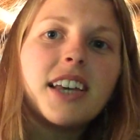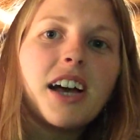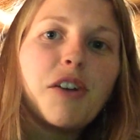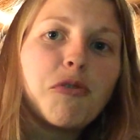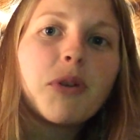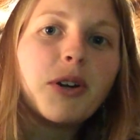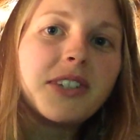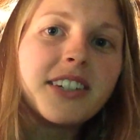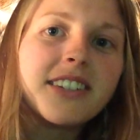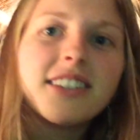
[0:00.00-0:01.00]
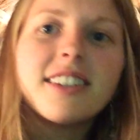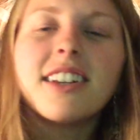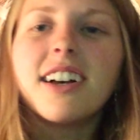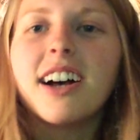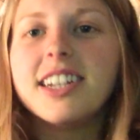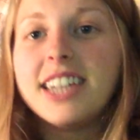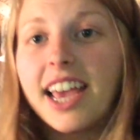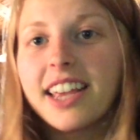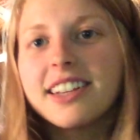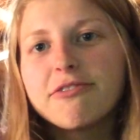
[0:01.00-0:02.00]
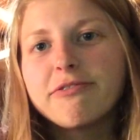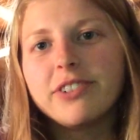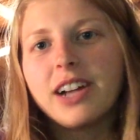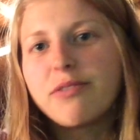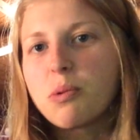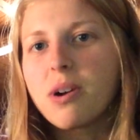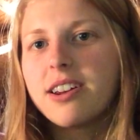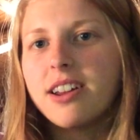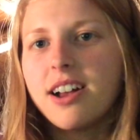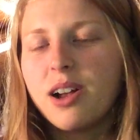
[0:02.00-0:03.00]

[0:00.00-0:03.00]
of protein a day for everyone.